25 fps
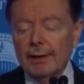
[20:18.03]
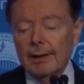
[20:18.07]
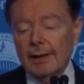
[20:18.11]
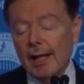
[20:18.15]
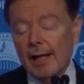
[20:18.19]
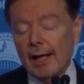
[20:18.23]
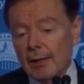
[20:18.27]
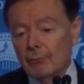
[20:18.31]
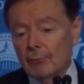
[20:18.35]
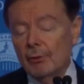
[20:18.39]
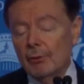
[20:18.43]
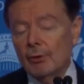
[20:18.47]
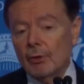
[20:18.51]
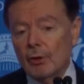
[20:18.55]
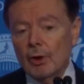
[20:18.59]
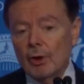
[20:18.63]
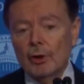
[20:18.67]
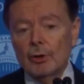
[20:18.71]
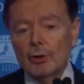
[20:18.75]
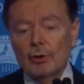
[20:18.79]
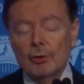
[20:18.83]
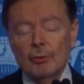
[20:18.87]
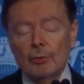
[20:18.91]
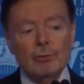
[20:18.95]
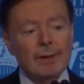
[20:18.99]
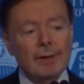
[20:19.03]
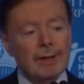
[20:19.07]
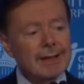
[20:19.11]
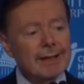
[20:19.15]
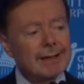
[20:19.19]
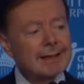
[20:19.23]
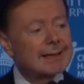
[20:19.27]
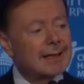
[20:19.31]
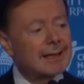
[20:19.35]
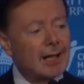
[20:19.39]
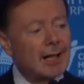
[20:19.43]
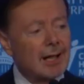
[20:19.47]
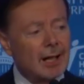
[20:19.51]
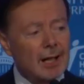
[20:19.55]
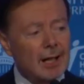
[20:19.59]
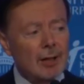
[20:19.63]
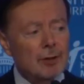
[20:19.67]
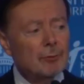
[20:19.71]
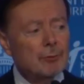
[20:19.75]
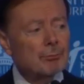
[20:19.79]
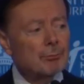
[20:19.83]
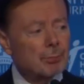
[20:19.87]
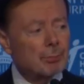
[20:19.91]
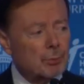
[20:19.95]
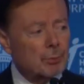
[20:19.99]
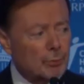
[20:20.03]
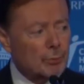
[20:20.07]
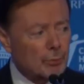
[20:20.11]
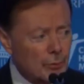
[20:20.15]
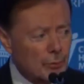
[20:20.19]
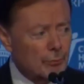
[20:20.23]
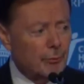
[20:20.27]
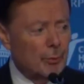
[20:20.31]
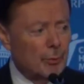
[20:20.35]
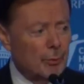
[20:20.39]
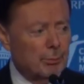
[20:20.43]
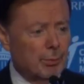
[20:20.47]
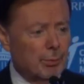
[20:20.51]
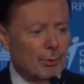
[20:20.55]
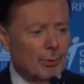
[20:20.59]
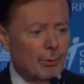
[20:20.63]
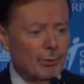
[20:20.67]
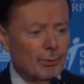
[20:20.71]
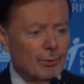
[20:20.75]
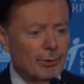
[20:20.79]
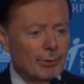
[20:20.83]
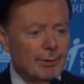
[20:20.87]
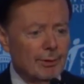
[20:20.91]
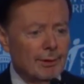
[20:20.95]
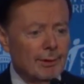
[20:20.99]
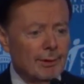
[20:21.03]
and I would argue it's unprovable.